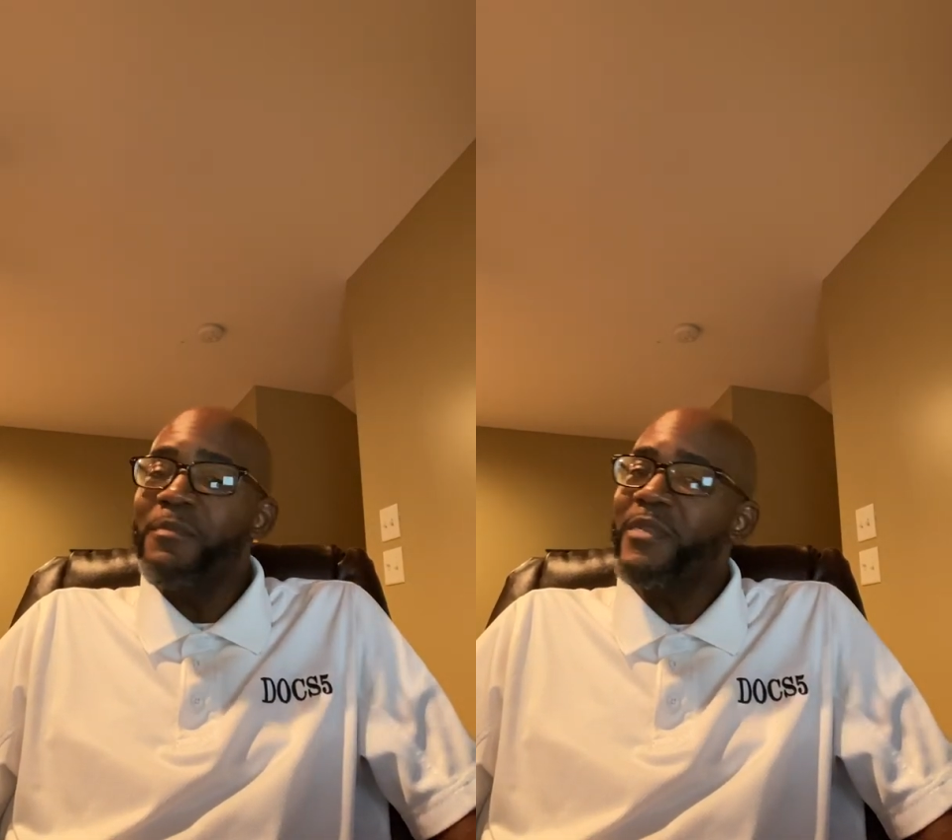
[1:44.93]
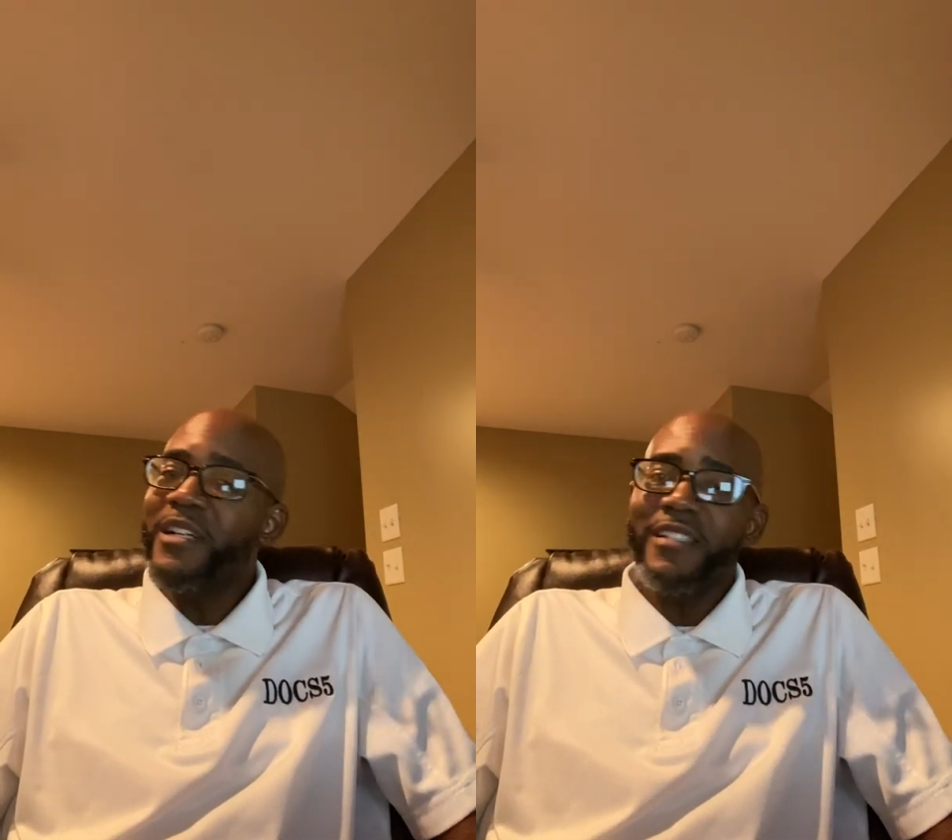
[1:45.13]

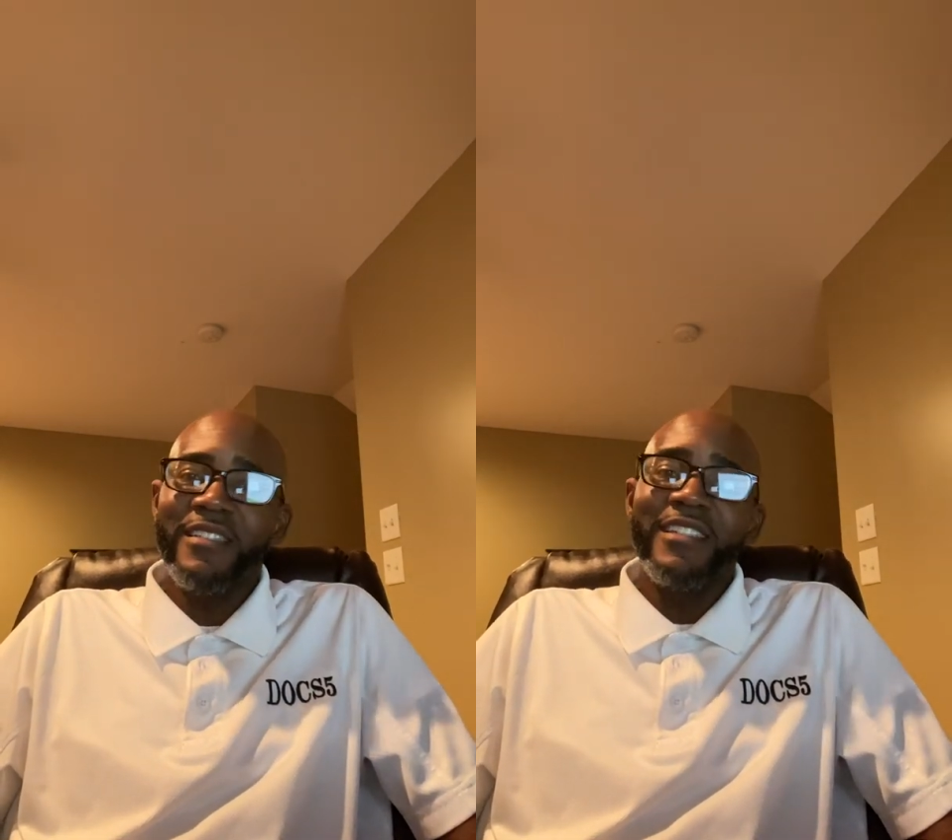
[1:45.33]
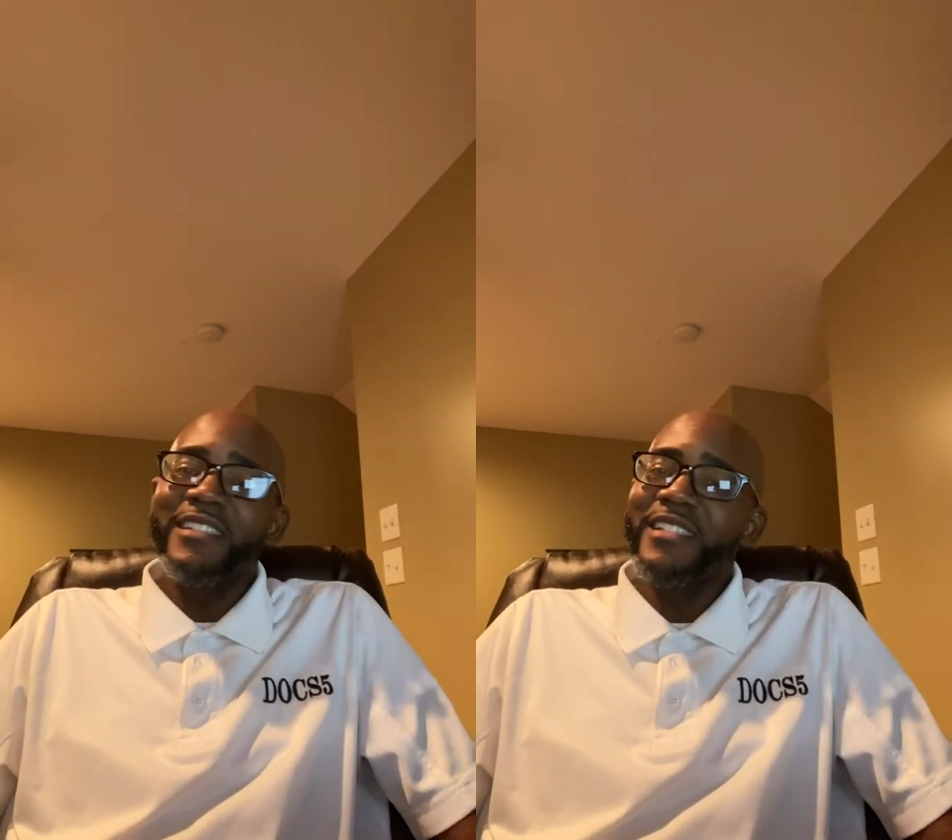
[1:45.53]

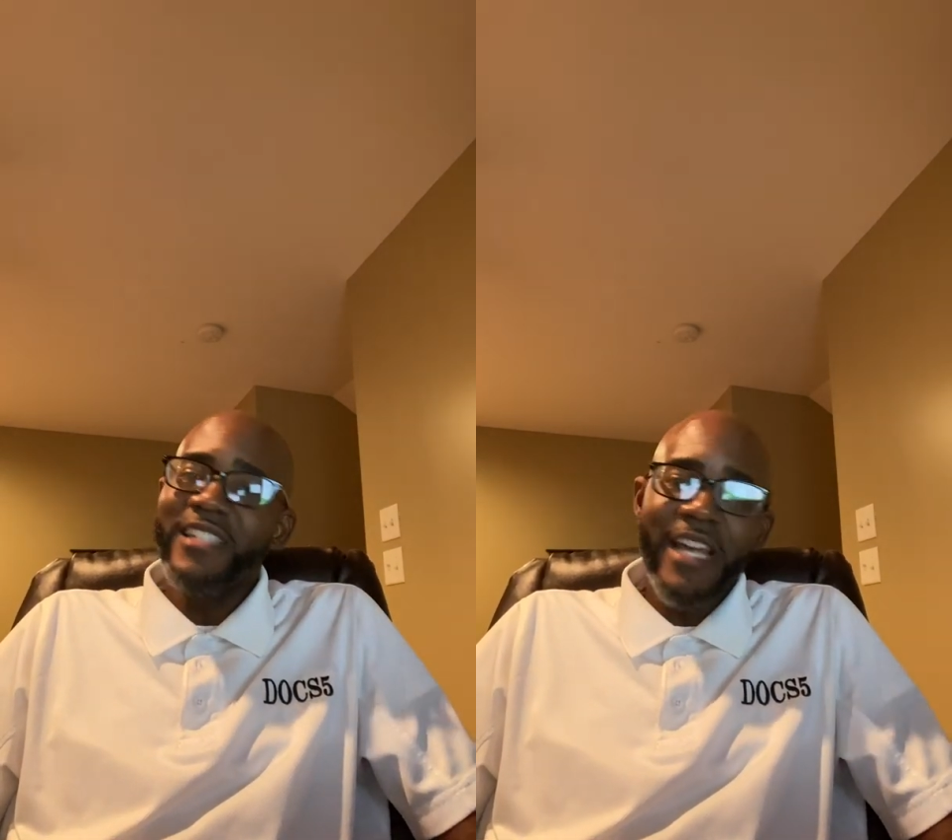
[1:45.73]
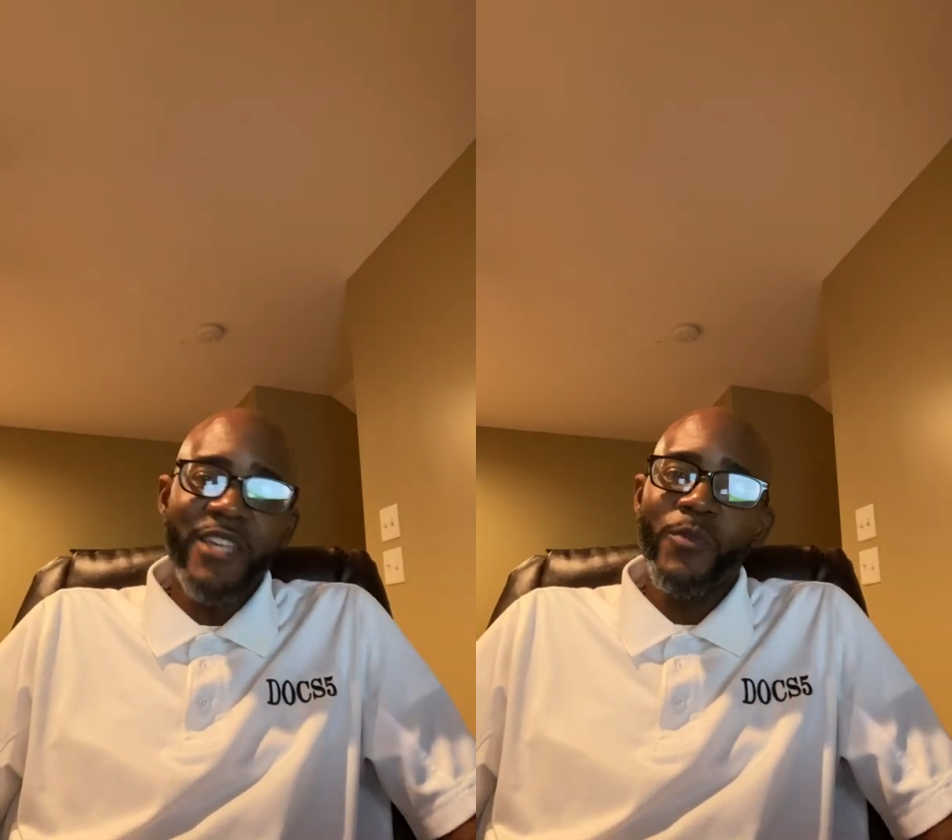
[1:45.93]
because
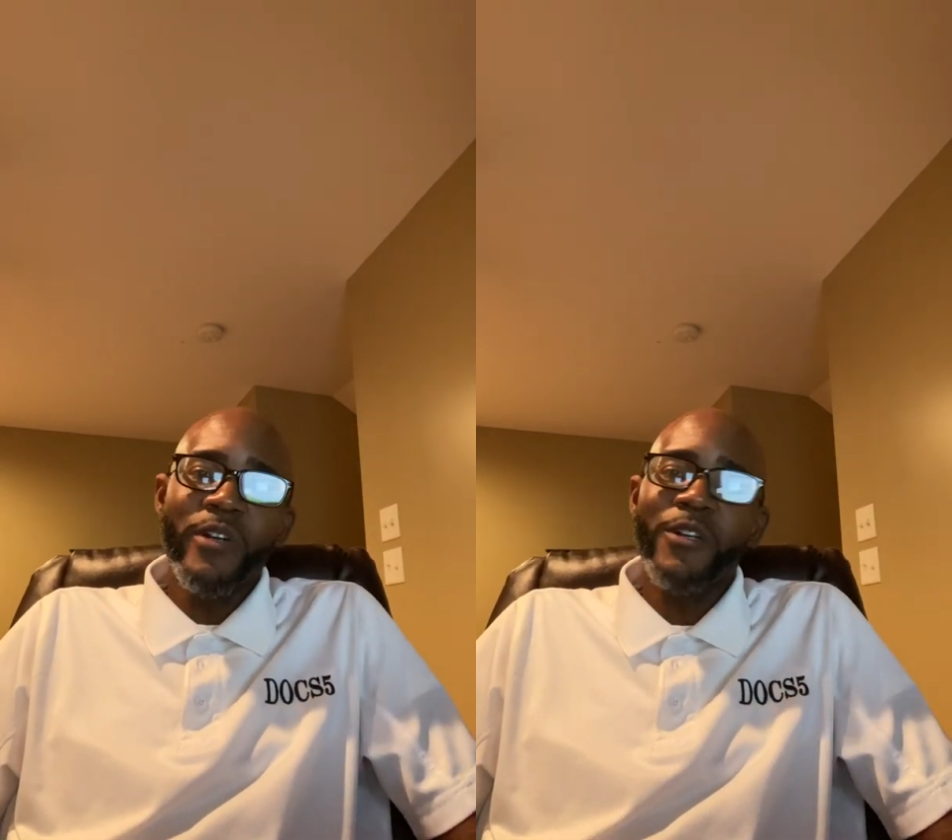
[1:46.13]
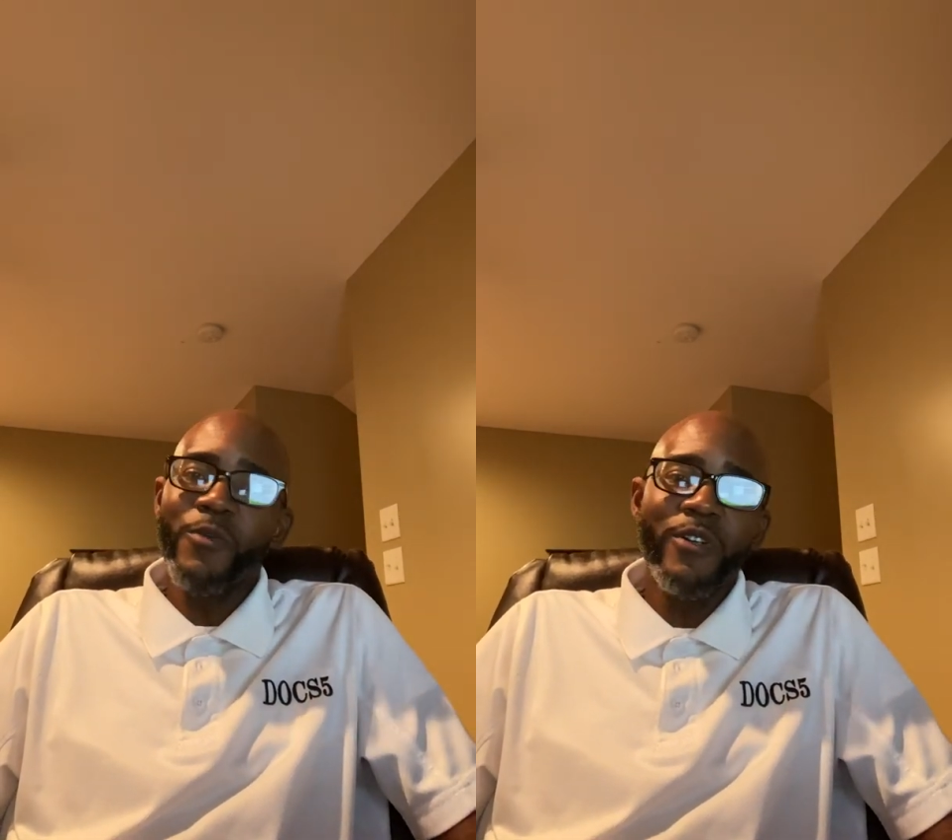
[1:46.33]

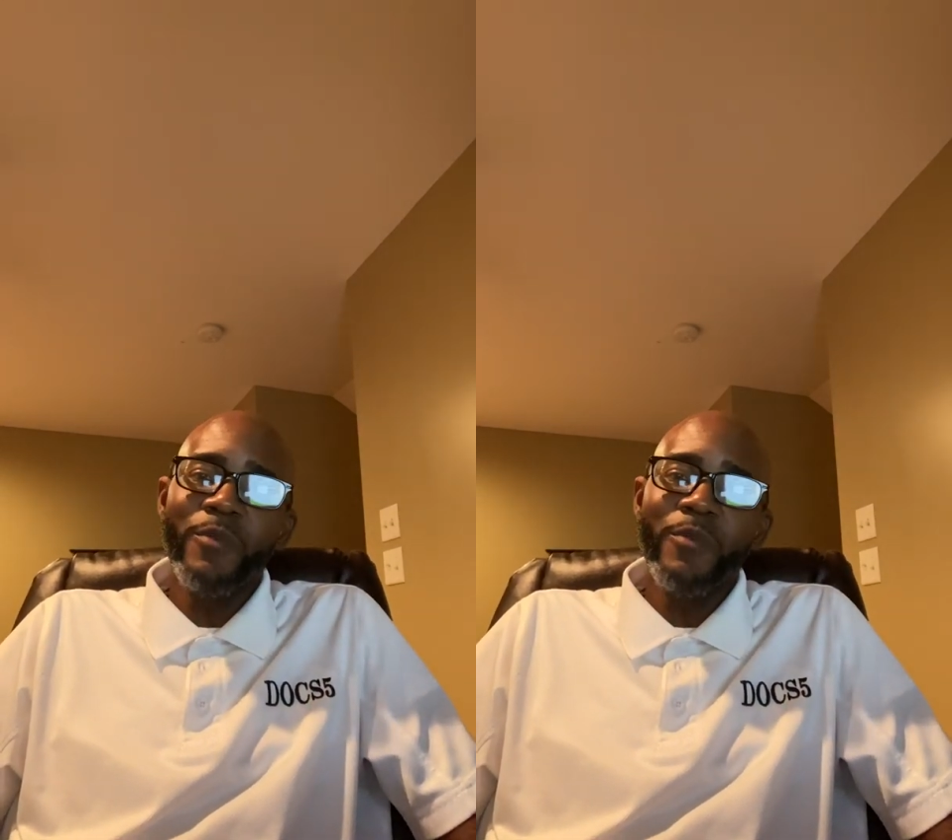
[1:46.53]
January we will